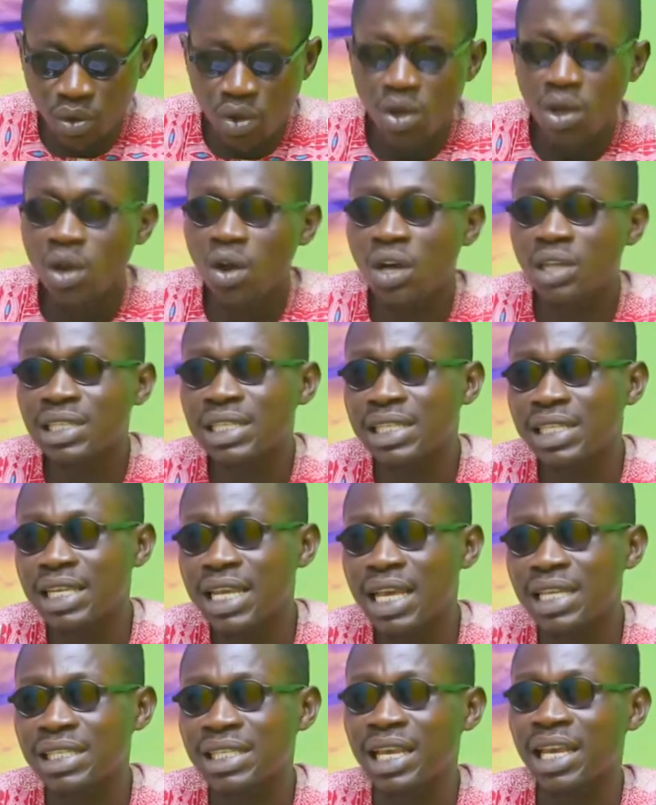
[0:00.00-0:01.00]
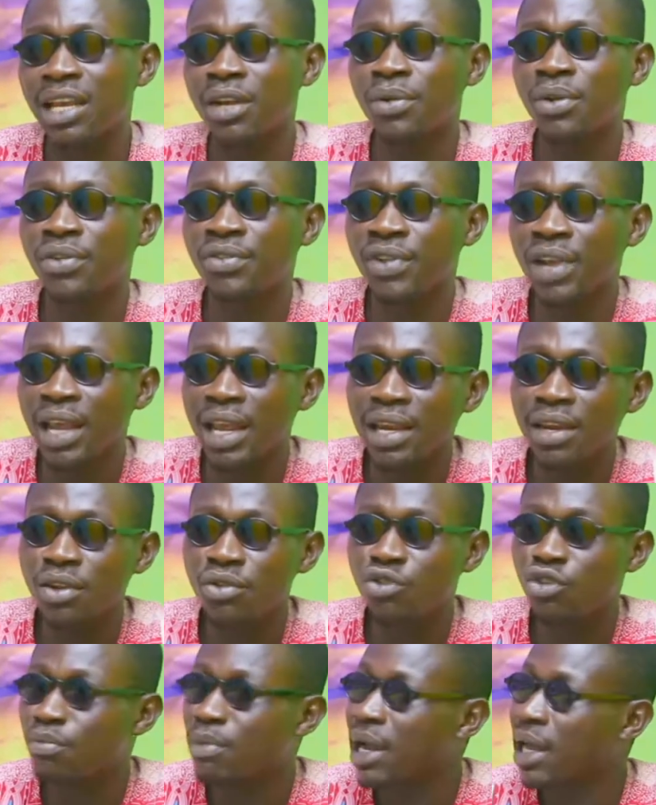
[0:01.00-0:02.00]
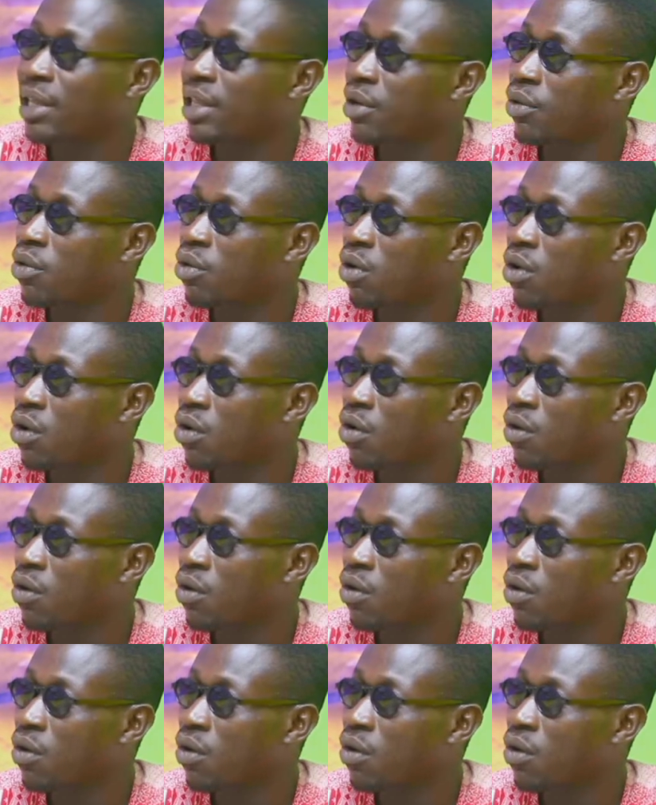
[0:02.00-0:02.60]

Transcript: Us and there, say, Eshe, Ninjuma, young call.